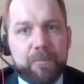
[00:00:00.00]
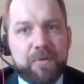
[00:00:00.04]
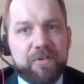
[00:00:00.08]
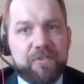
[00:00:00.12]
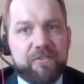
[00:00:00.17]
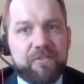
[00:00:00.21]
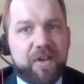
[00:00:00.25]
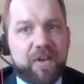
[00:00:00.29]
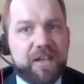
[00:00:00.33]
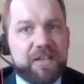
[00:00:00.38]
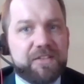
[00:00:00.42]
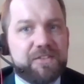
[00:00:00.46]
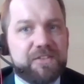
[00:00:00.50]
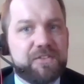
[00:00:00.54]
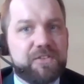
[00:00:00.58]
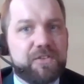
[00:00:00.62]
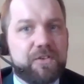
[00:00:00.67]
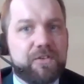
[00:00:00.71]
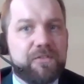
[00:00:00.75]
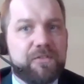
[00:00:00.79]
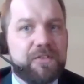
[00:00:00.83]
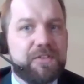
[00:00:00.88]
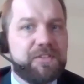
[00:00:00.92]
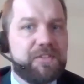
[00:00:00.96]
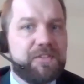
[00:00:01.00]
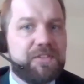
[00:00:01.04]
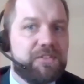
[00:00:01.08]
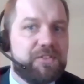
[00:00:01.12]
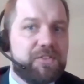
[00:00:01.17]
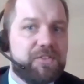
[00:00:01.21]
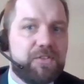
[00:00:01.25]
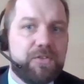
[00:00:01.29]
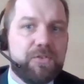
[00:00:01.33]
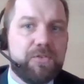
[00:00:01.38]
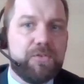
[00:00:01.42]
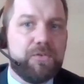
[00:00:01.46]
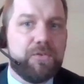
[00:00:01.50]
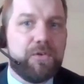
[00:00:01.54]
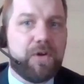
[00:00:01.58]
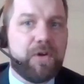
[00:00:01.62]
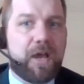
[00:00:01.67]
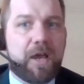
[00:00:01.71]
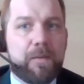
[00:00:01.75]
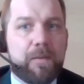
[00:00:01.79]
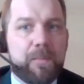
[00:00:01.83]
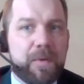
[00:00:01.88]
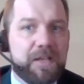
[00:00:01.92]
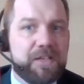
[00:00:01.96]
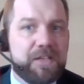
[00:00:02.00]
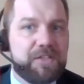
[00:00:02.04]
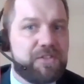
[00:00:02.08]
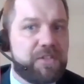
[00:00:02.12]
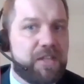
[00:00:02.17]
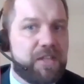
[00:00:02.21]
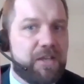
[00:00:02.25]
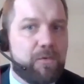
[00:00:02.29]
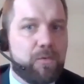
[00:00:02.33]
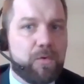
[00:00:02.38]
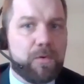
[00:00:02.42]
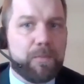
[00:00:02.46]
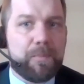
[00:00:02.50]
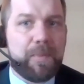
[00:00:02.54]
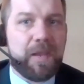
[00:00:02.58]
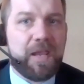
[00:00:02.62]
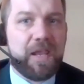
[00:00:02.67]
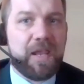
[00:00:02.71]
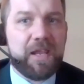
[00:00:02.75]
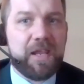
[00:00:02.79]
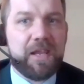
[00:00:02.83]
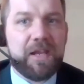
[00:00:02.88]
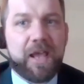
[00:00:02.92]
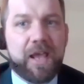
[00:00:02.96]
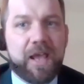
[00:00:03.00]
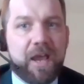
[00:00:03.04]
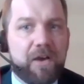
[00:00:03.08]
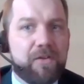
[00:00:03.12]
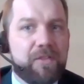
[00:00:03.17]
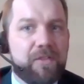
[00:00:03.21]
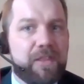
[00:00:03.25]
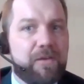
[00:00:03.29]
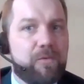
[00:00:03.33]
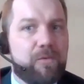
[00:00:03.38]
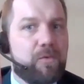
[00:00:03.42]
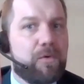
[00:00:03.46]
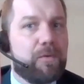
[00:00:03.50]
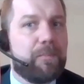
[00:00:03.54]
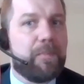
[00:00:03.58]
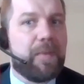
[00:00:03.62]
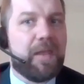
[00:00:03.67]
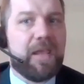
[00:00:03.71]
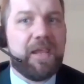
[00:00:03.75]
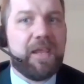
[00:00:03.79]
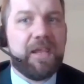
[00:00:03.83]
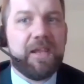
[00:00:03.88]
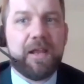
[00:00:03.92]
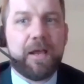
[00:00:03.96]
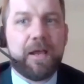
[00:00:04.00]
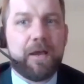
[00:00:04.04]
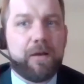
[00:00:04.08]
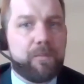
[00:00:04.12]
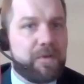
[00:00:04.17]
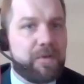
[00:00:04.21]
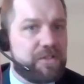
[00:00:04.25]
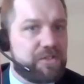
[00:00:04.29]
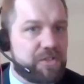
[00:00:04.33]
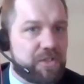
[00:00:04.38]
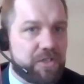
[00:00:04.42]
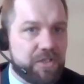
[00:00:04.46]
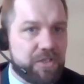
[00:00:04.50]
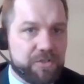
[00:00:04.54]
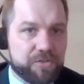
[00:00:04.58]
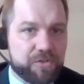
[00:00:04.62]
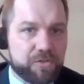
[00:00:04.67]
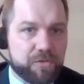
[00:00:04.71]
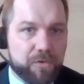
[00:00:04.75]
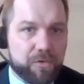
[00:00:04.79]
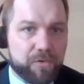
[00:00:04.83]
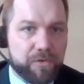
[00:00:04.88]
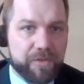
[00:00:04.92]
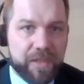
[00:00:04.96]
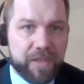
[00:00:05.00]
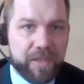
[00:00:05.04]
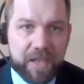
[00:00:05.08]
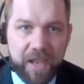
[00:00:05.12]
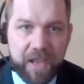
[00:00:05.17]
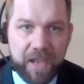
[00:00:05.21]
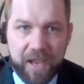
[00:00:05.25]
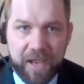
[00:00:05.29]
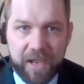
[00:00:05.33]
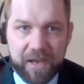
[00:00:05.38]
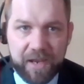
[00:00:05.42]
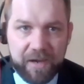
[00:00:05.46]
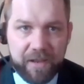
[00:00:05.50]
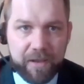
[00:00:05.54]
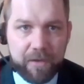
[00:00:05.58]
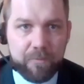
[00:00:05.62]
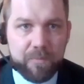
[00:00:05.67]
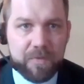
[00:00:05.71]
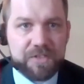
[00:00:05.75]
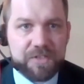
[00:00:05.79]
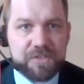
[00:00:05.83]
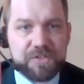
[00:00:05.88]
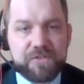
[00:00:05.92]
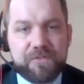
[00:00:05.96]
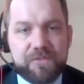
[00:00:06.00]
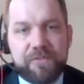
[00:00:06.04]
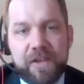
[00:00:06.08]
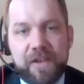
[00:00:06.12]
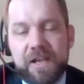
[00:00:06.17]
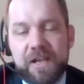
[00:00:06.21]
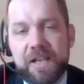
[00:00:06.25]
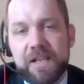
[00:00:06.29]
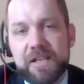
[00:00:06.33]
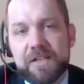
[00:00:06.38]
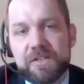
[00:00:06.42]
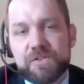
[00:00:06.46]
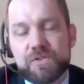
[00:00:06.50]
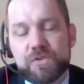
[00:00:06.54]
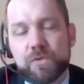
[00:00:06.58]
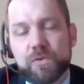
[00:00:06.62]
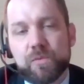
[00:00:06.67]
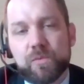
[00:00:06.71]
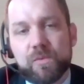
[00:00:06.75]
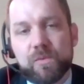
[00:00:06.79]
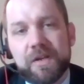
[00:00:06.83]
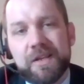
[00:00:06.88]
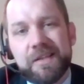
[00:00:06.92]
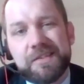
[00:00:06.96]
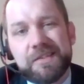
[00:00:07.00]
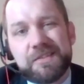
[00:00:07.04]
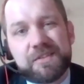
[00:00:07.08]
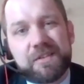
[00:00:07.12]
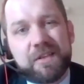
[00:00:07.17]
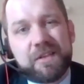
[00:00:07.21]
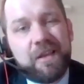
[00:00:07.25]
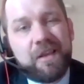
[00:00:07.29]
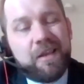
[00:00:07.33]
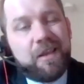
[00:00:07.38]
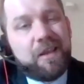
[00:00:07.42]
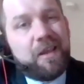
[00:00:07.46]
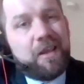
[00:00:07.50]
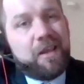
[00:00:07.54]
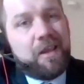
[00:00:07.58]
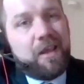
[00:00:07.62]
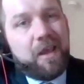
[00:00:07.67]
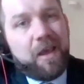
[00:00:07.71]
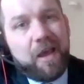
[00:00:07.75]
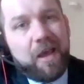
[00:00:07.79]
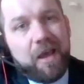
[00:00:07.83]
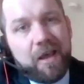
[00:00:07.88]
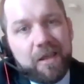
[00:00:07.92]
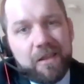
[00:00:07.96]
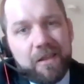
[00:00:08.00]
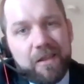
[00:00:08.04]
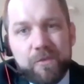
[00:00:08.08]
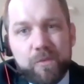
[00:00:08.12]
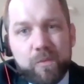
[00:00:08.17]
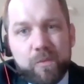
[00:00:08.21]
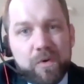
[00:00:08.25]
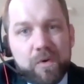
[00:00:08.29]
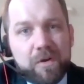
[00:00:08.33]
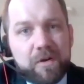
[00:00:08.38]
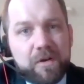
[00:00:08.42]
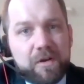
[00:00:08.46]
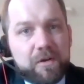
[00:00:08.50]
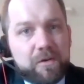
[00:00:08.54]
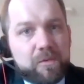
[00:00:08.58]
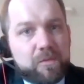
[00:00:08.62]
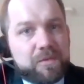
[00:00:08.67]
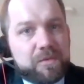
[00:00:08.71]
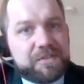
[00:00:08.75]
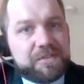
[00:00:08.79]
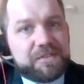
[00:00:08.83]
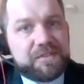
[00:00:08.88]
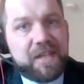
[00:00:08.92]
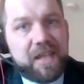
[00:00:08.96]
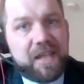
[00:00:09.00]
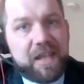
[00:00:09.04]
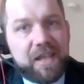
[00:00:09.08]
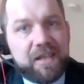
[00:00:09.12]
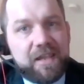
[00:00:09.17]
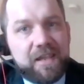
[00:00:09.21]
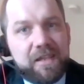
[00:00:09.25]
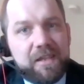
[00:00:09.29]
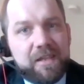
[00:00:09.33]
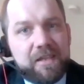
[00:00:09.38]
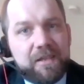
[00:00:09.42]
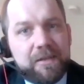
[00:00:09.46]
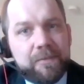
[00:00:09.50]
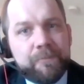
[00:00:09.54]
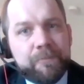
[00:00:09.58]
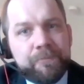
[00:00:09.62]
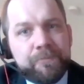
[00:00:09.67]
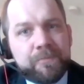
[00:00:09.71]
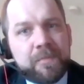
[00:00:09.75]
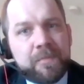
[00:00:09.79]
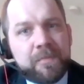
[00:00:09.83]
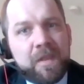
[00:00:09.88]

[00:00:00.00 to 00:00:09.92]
provide services to, how much they were paid, how they were paid, how much control they had, how much financial risk the worker was taking.